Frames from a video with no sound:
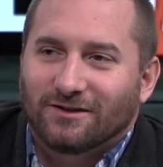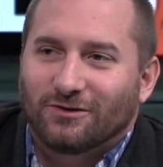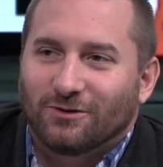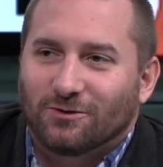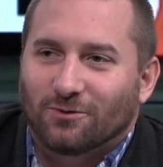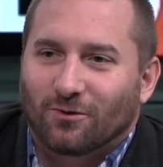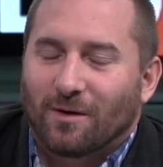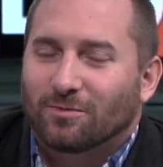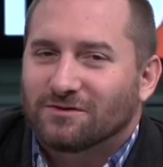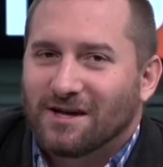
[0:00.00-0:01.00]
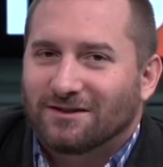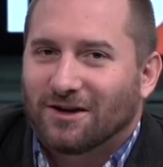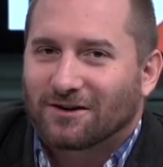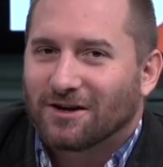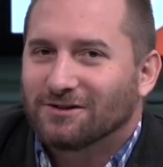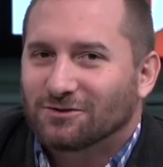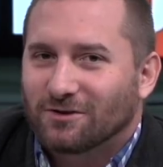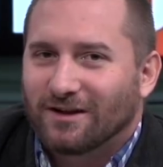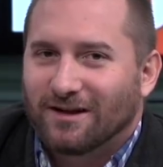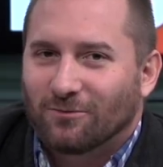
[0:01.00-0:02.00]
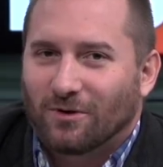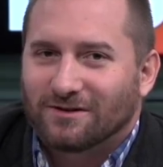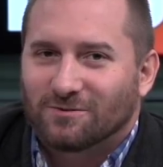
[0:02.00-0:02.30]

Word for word: to represent our country and what